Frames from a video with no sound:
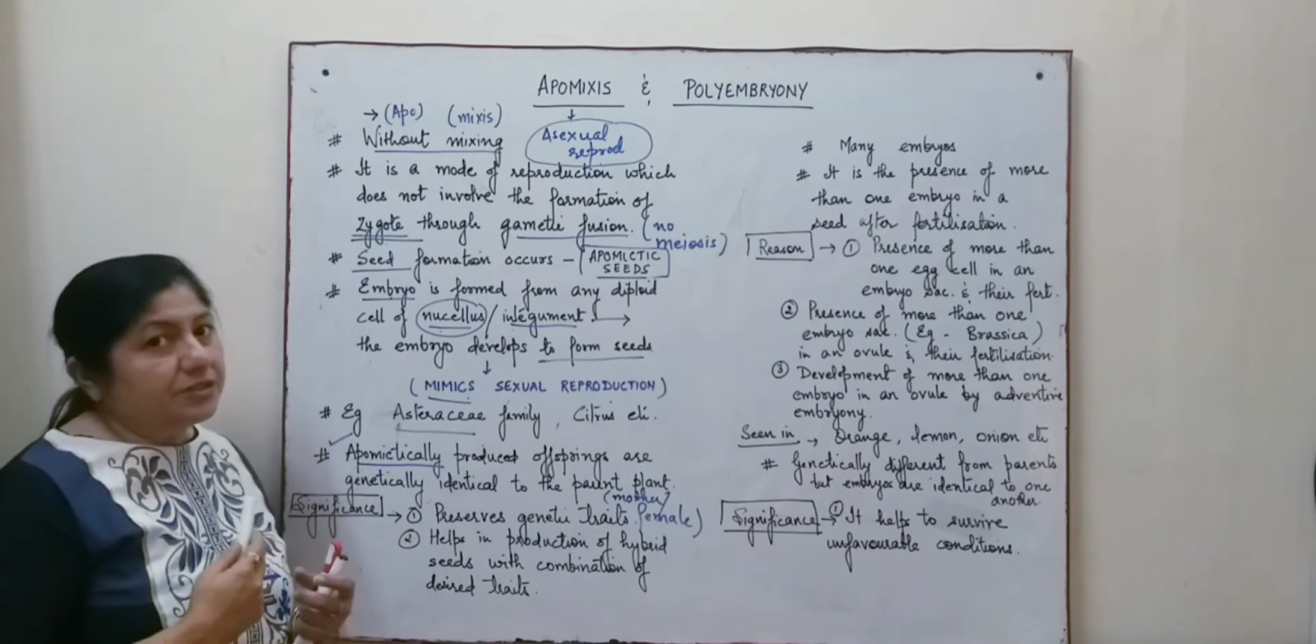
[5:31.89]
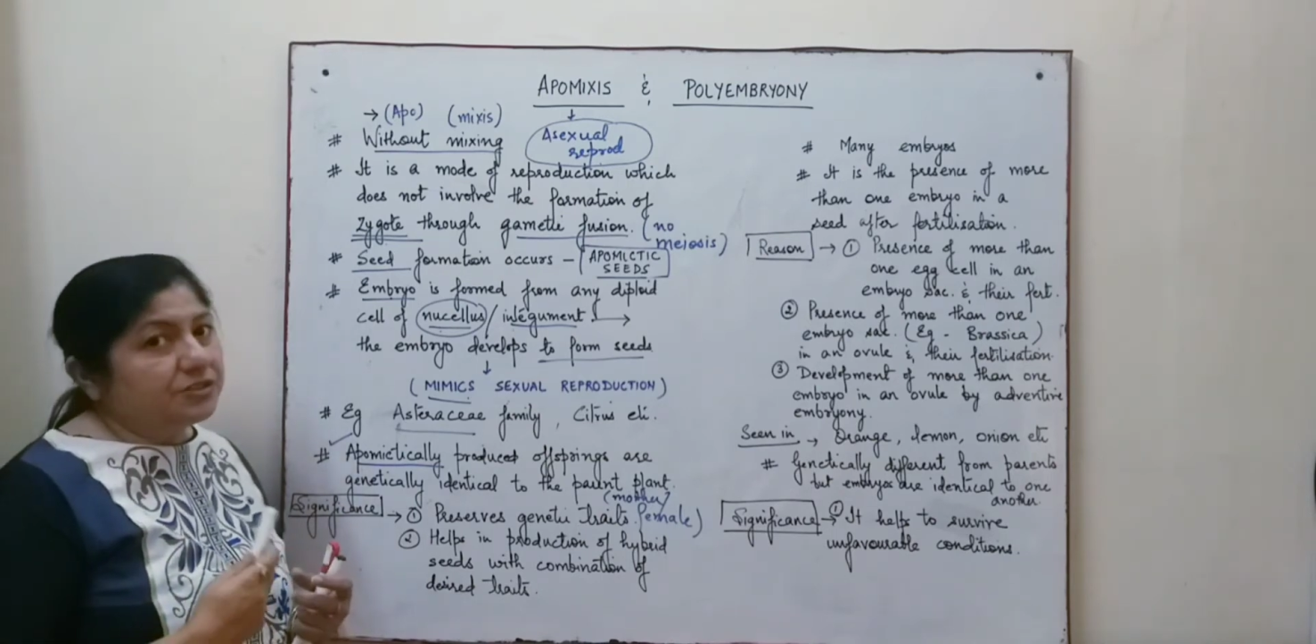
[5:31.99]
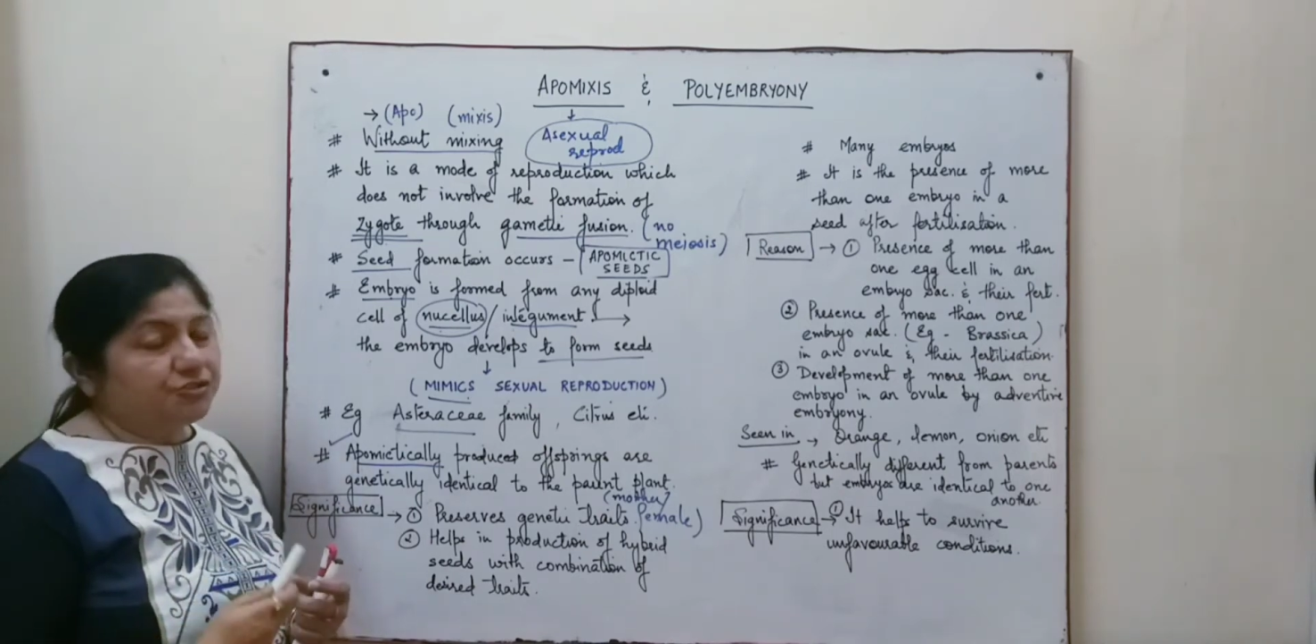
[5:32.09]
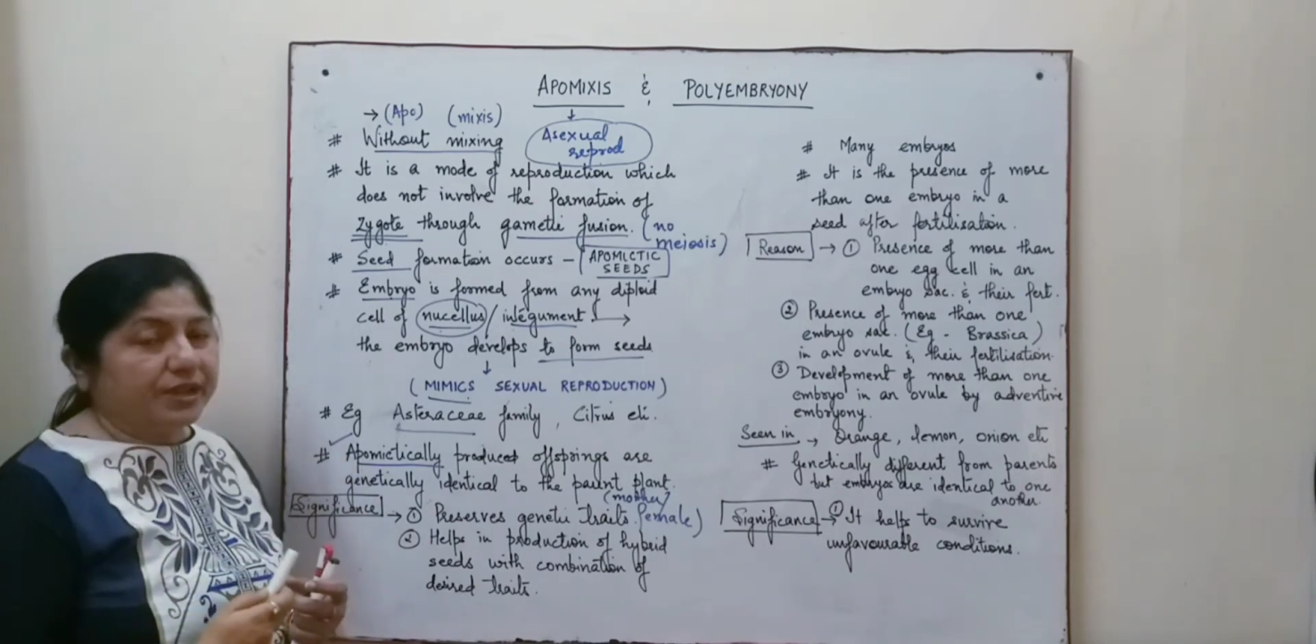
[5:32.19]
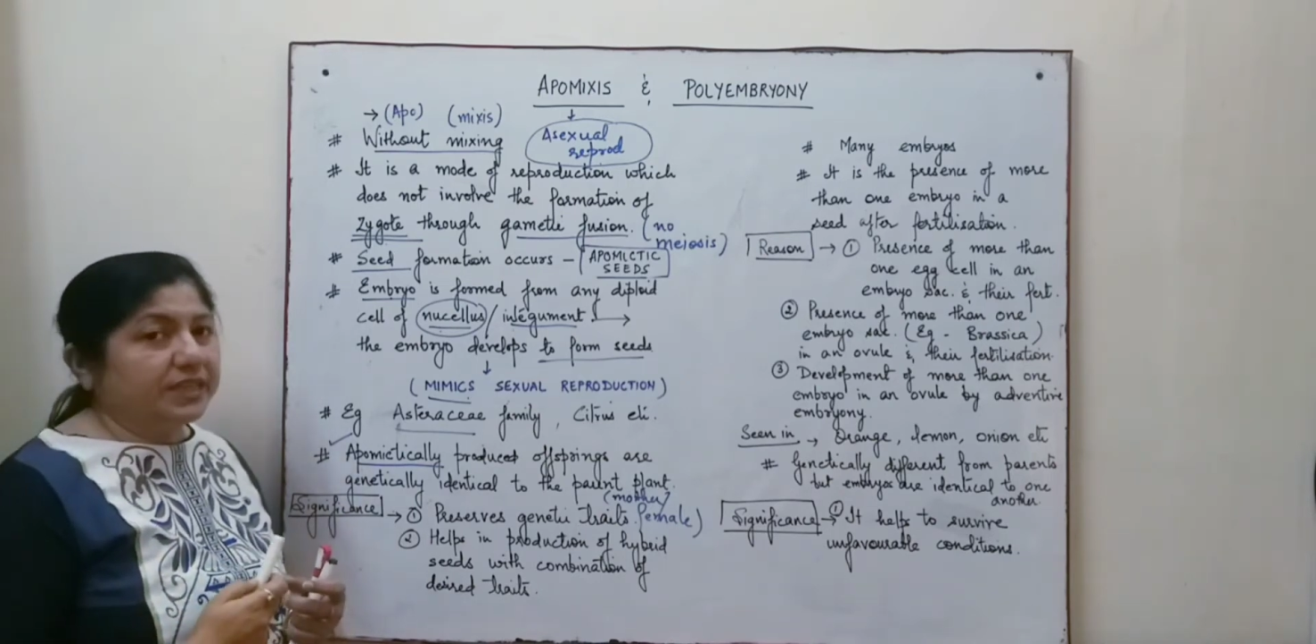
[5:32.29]

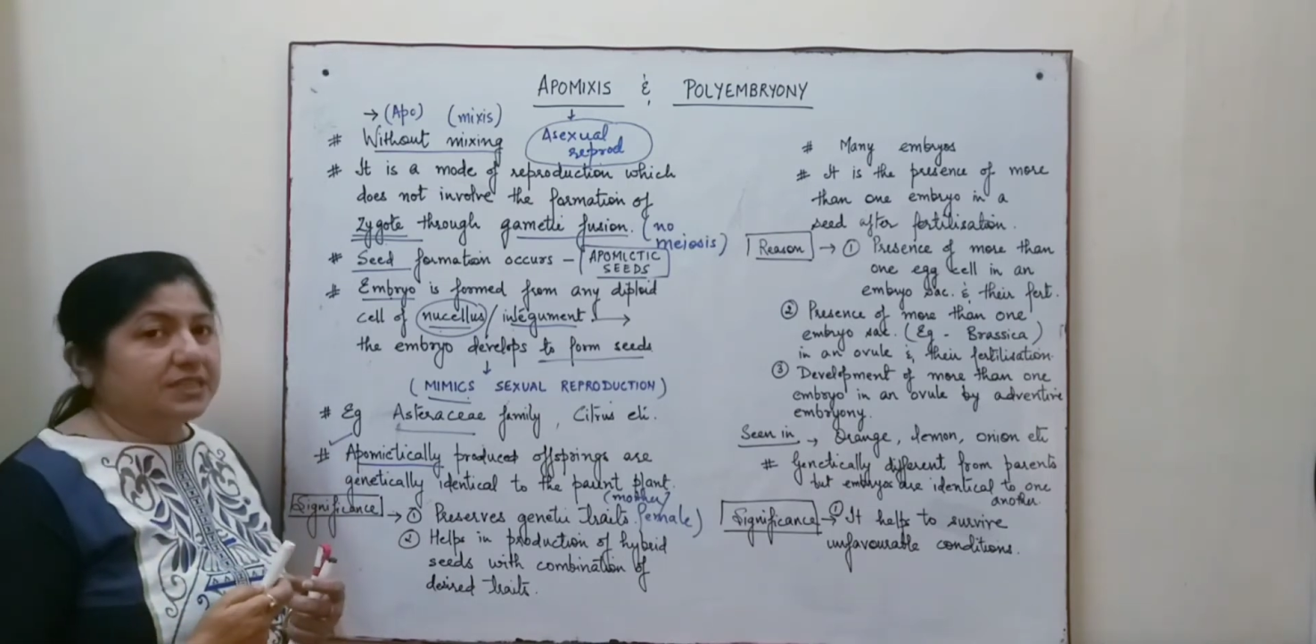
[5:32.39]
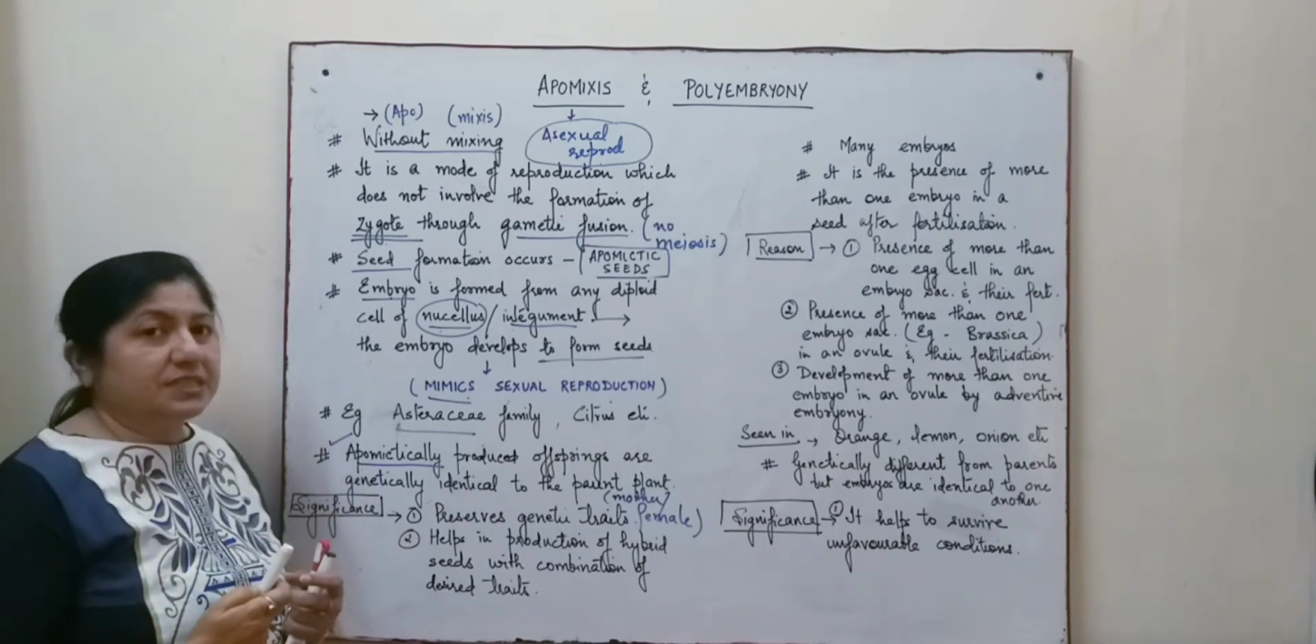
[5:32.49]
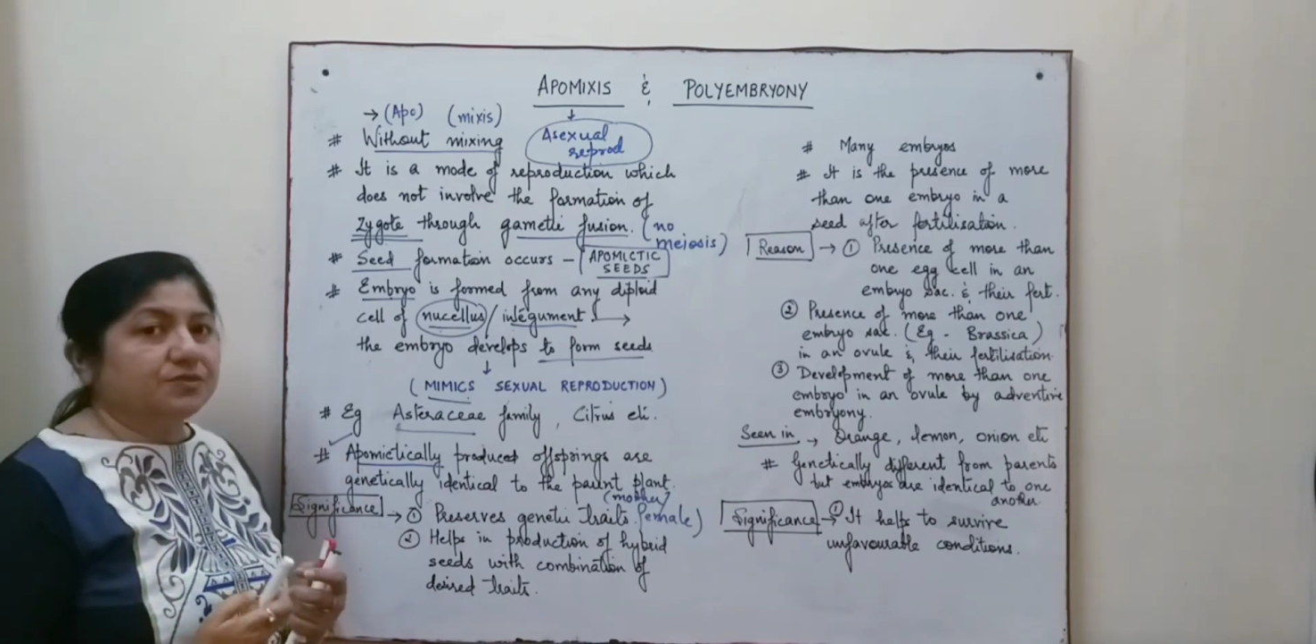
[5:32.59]
traits